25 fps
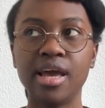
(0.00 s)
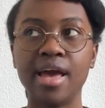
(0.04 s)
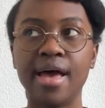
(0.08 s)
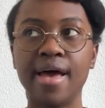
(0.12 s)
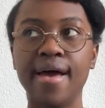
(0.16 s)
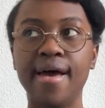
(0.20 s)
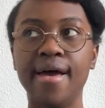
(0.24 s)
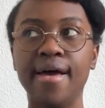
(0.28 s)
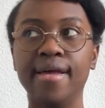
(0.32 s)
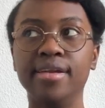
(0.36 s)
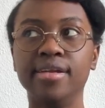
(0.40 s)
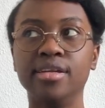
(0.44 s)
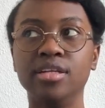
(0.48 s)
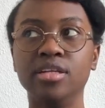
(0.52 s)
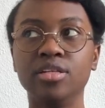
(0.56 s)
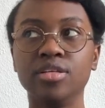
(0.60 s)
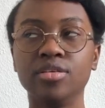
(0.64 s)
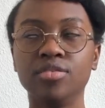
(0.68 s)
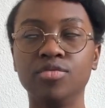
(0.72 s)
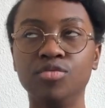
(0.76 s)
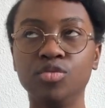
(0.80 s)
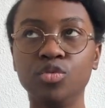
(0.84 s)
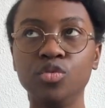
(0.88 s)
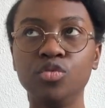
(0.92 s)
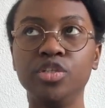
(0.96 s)
and
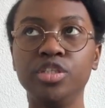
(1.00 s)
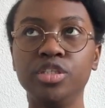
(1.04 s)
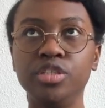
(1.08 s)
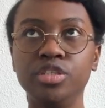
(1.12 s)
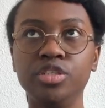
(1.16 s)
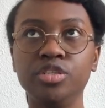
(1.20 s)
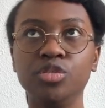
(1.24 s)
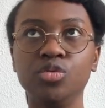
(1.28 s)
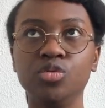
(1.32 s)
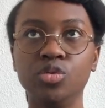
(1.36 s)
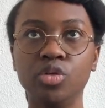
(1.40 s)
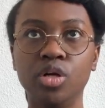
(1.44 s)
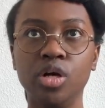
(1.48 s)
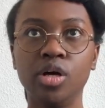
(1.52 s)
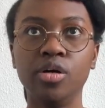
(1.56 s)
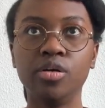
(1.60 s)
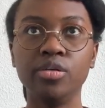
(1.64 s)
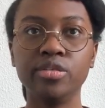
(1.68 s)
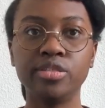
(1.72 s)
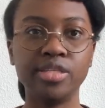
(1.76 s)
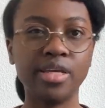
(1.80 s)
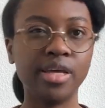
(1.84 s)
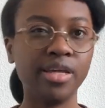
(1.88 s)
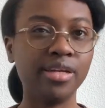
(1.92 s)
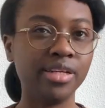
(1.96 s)
42
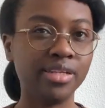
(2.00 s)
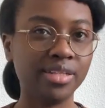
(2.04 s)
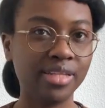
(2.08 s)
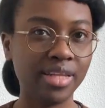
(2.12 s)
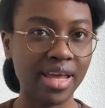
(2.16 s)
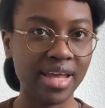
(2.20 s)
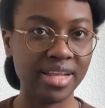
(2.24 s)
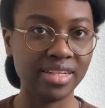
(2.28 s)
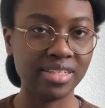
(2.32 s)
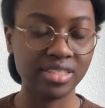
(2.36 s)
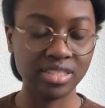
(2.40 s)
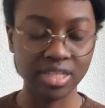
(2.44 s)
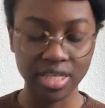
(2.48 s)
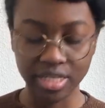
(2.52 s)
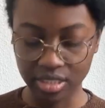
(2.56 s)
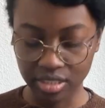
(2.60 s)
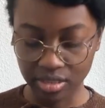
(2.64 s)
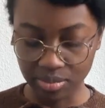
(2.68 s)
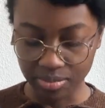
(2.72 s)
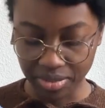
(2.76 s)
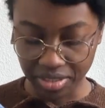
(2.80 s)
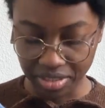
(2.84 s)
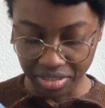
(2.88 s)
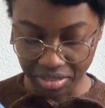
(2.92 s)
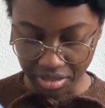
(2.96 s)
rows in a 10
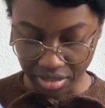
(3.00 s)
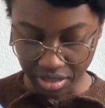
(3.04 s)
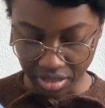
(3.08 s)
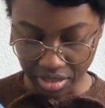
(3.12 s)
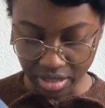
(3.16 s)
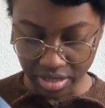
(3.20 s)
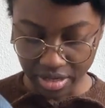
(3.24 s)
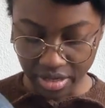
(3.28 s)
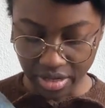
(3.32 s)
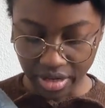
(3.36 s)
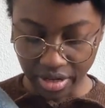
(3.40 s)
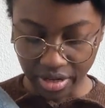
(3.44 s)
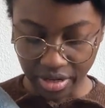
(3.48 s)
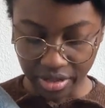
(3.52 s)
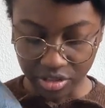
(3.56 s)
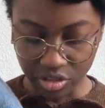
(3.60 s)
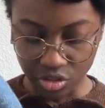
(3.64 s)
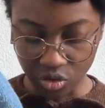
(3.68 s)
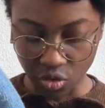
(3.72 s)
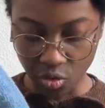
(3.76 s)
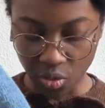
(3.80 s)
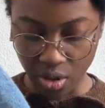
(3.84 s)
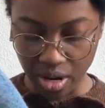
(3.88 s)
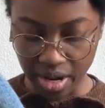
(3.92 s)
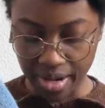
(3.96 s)
centimeter
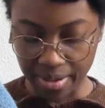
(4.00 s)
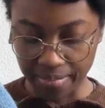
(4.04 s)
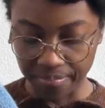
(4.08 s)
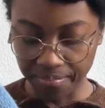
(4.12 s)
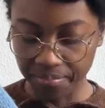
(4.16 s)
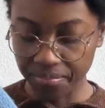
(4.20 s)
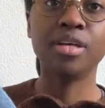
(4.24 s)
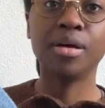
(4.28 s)
square.